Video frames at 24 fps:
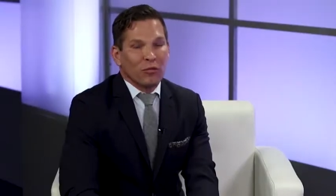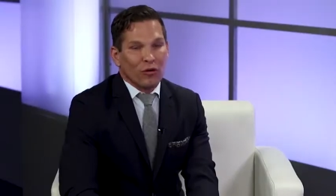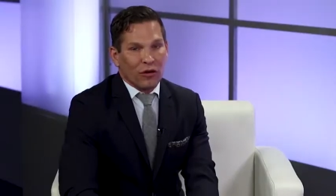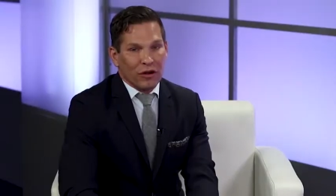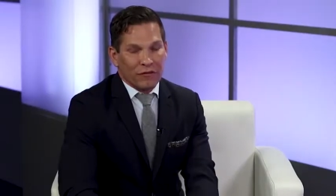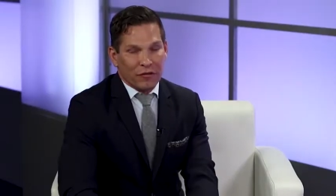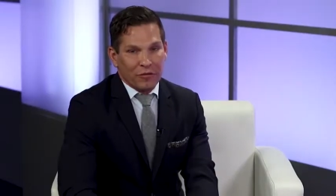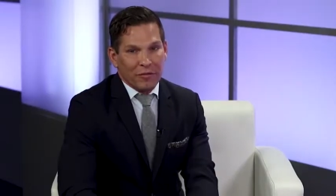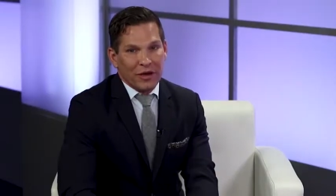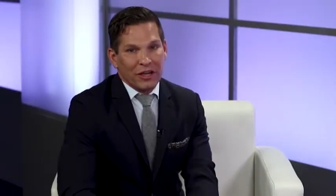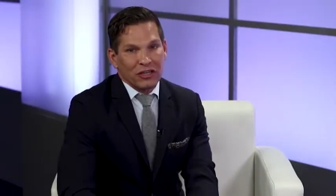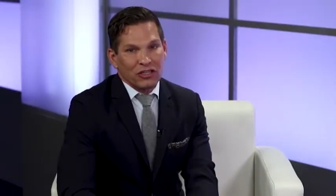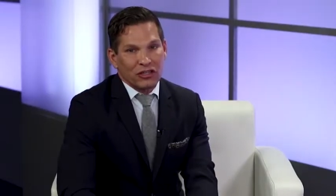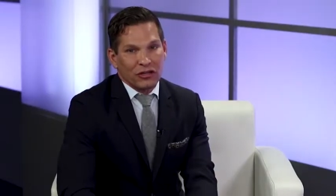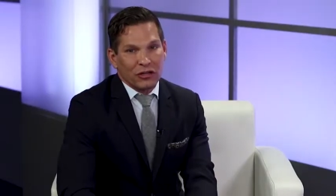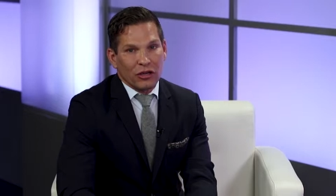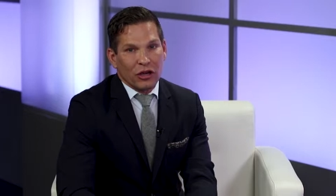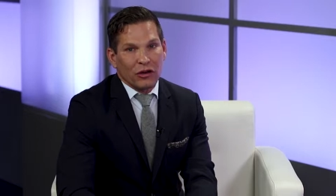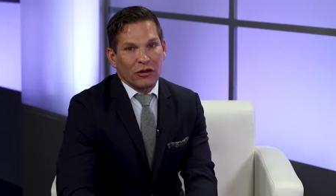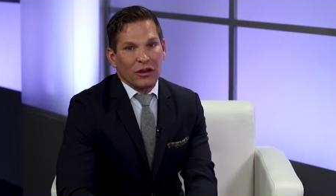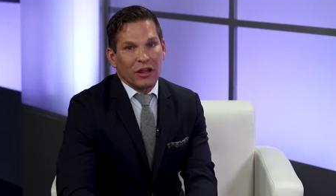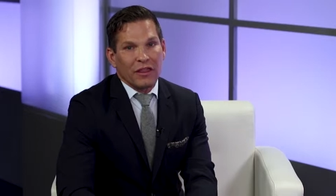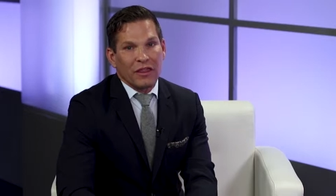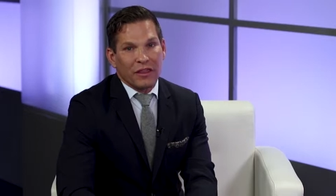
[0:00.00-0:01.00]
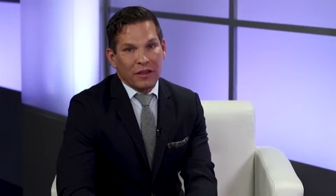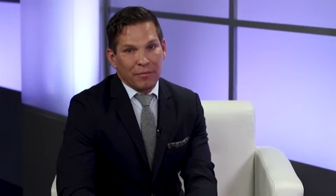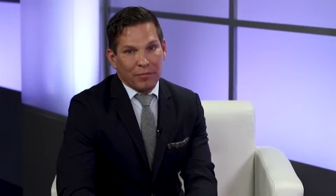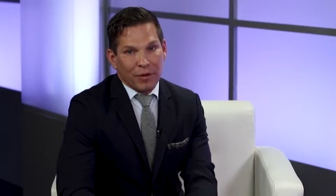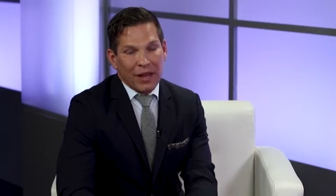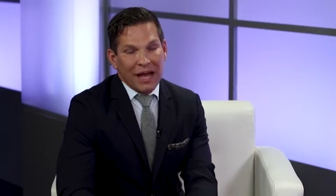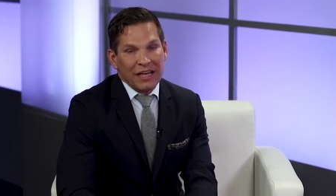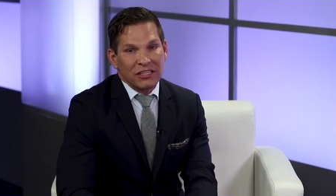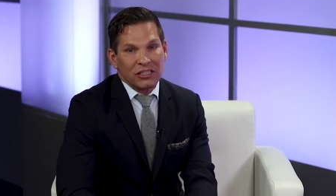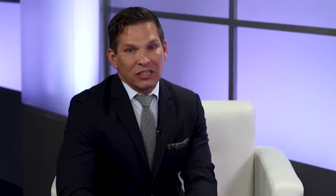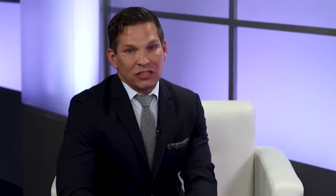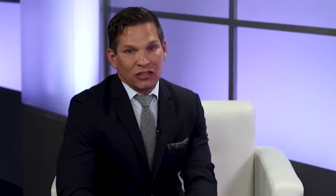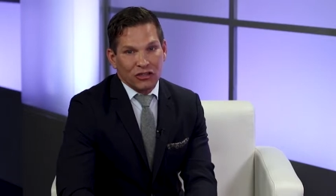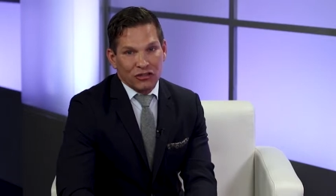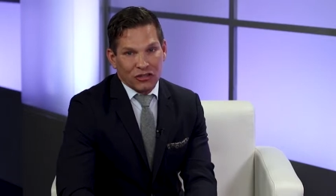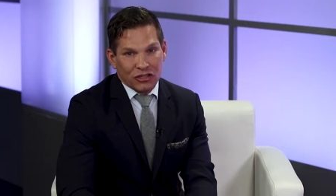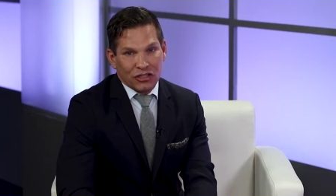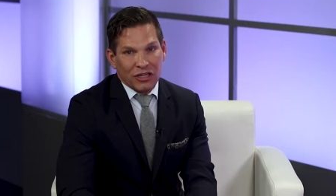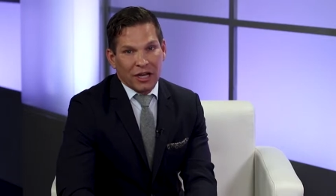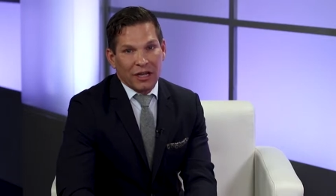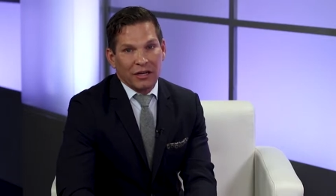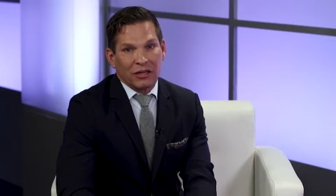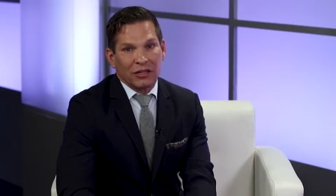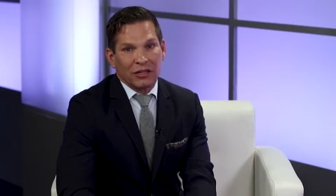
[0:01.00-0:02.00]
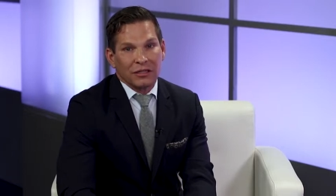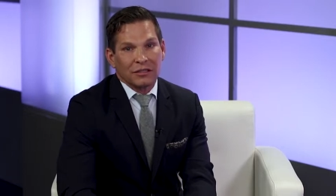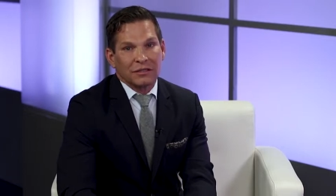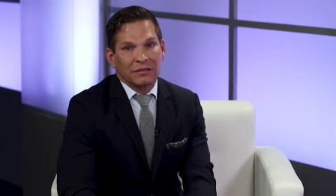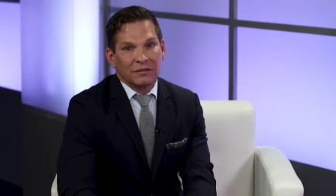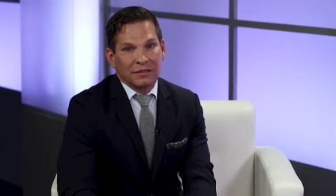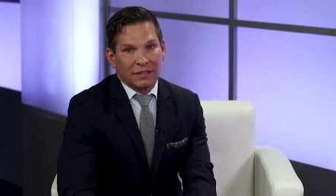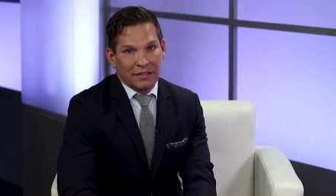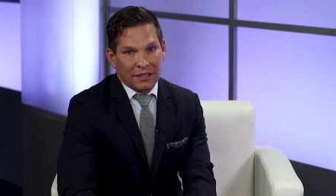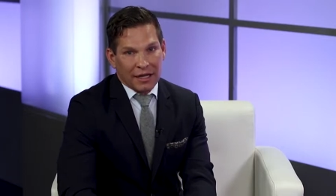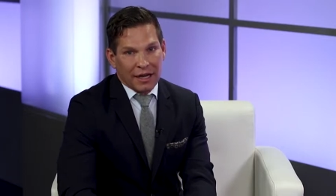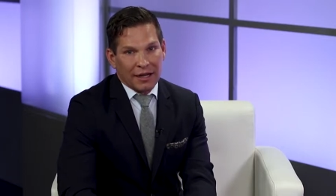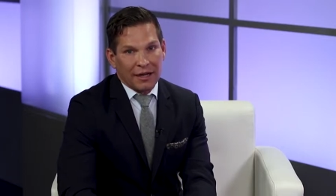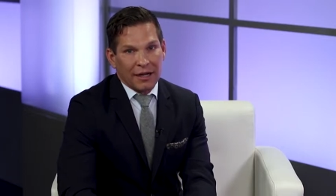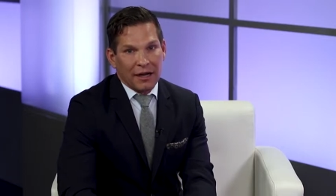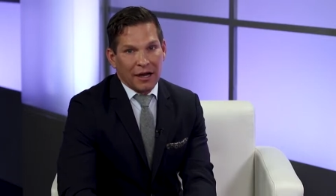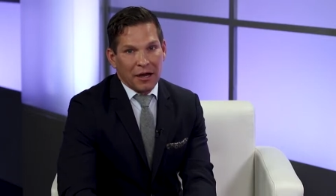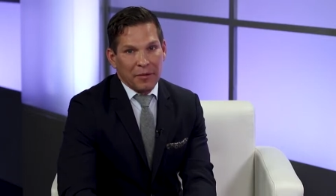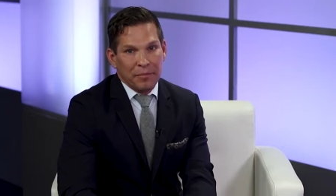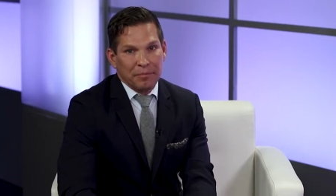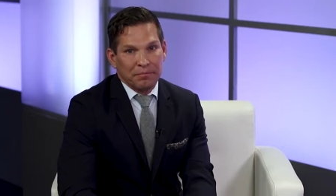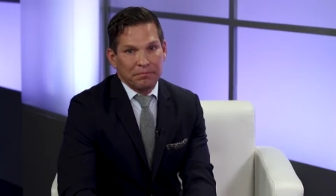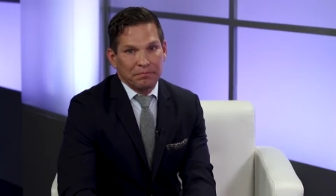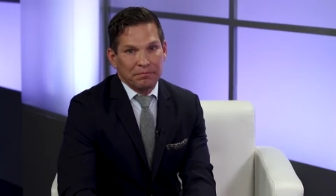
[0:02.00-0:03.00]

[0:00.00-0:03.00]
For more information, you go to theplasticsurgerychannel.com.